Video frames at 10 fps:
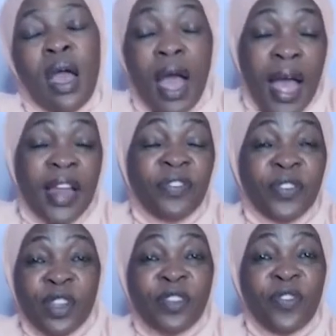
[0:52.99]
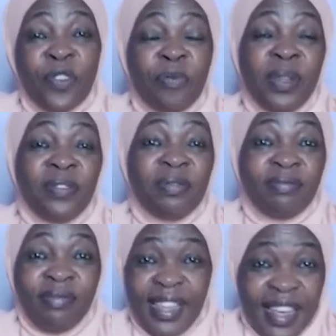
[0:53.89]
And for those of you who've been
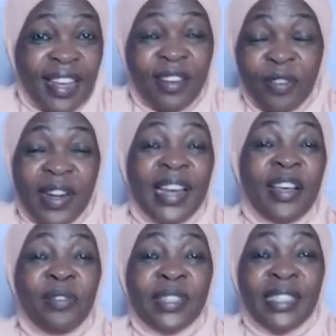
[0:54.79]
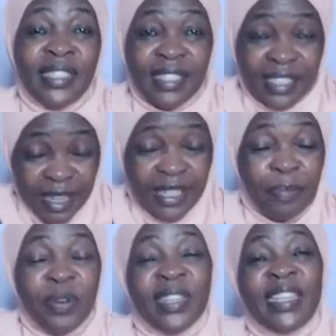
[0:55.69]
here already, who are
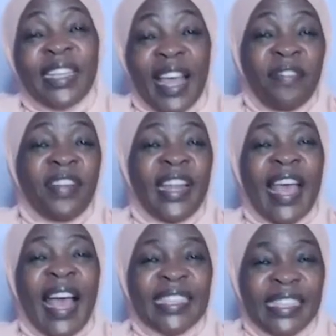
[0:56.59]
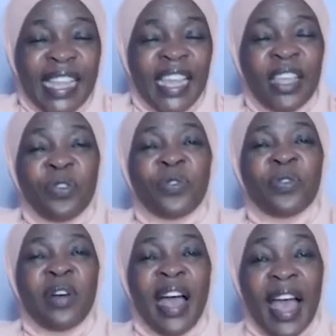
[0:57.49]
supporting every day, I see
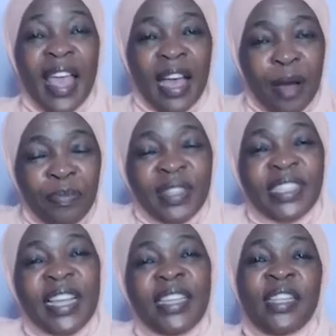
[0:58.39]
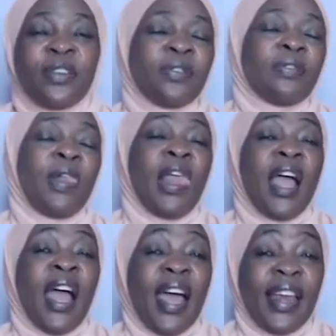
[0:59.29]
you, I appreciate you,
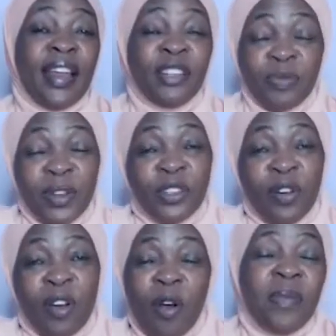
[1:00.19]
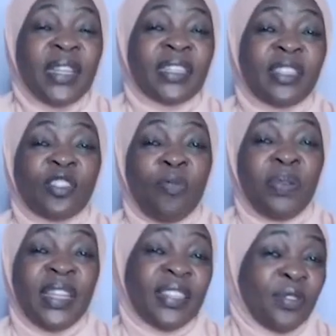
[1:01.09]
and I respond to your comments. So
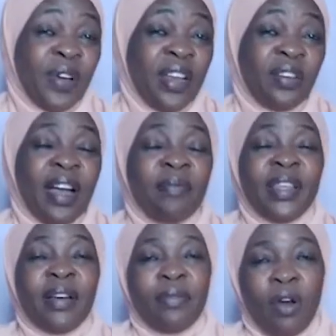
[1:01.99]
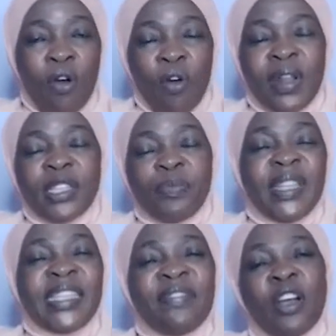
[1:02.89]
please, when you come here, always
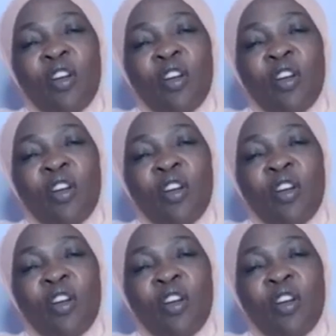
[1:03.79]
please leave a